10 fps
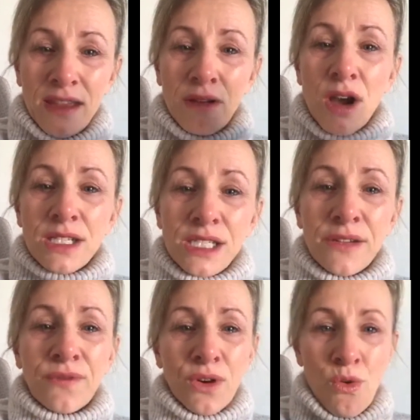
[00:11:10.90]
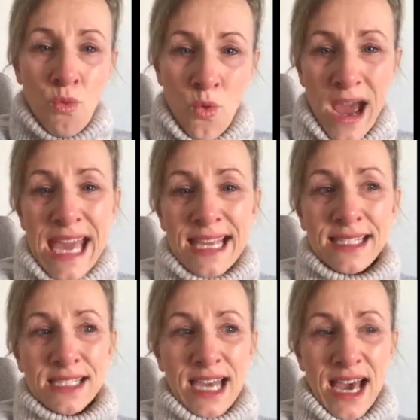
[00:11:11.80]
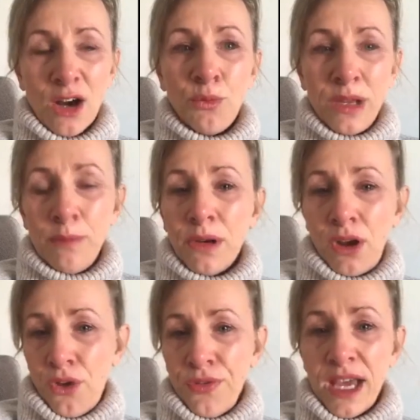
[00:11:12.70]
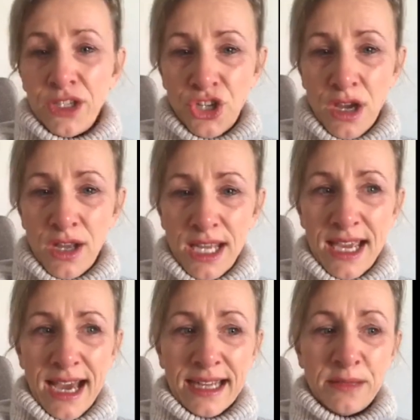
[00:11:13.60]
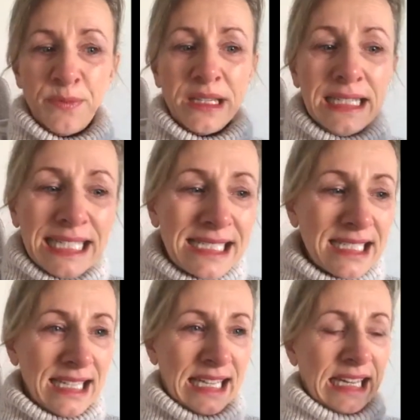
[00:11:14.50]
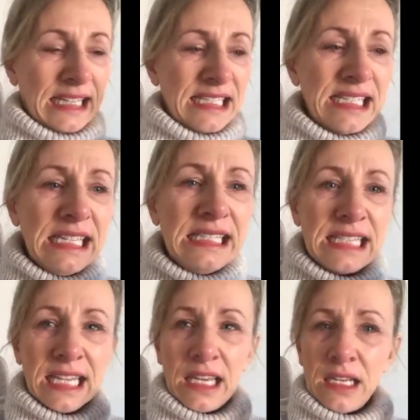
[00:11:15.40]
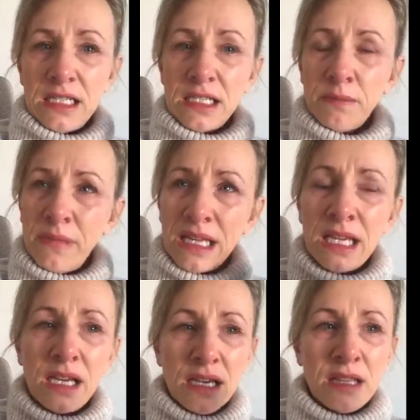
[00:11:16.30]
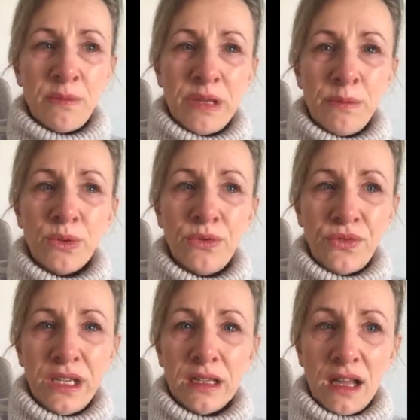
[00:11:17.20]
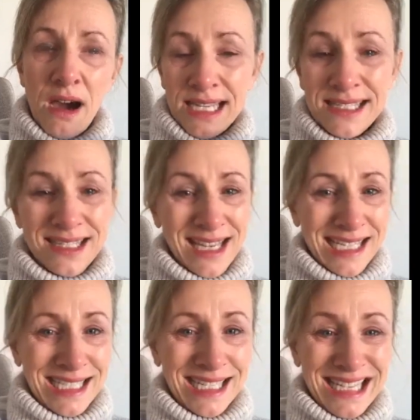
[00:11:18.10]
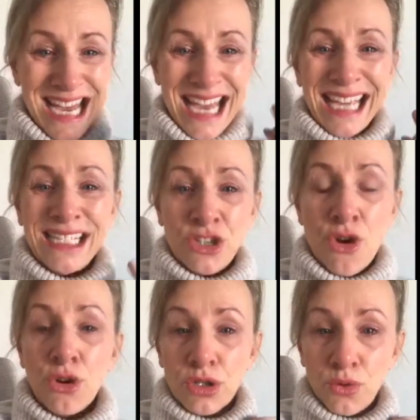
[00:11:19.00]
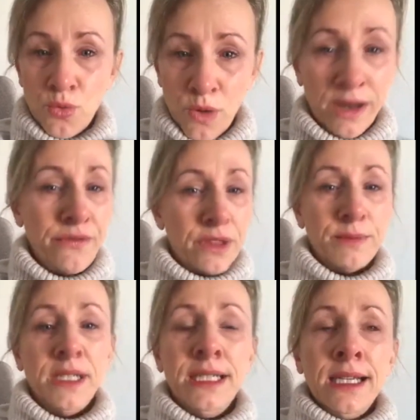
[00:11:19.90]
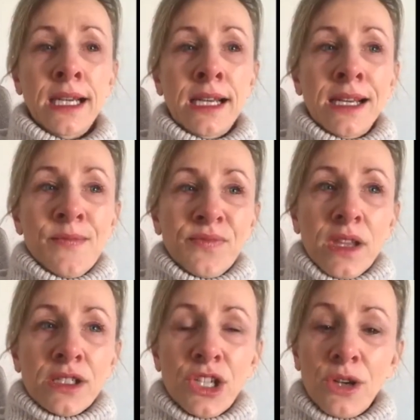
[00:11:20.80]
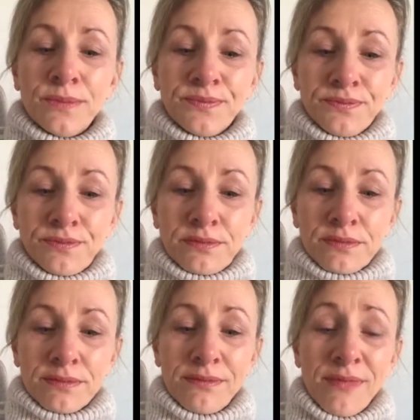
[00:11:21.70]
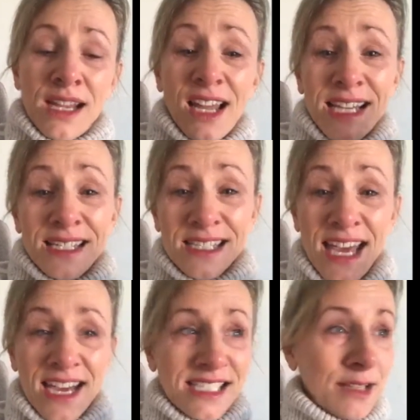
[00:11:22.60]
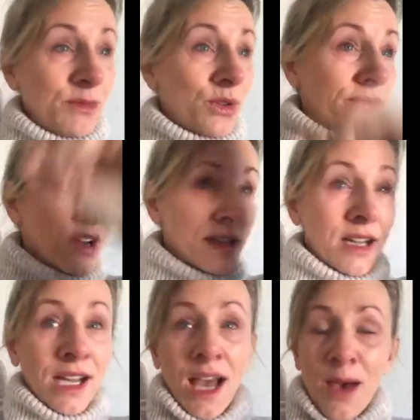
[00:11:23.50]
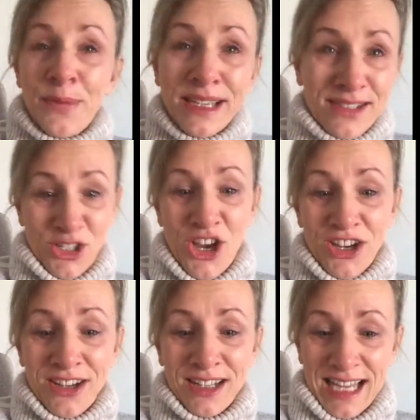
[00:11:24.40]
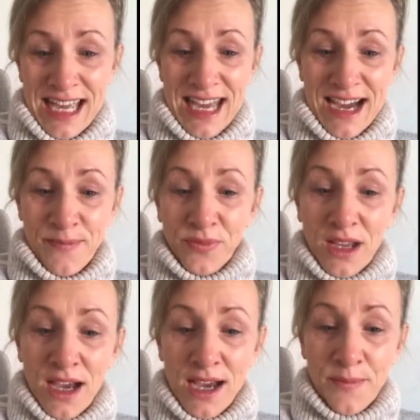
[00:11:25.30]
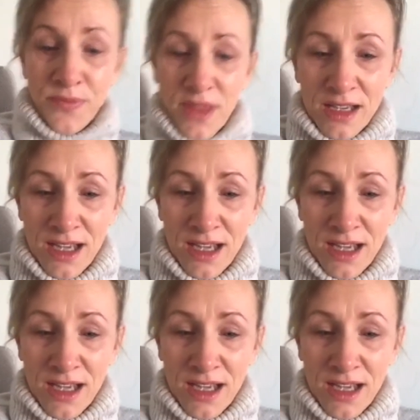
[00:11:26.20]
there are different ways to help people on their journey, and belittling and teasing and making other people feel isolated is not one of them. So, like I say, I seem to have gone a big circle here. Oh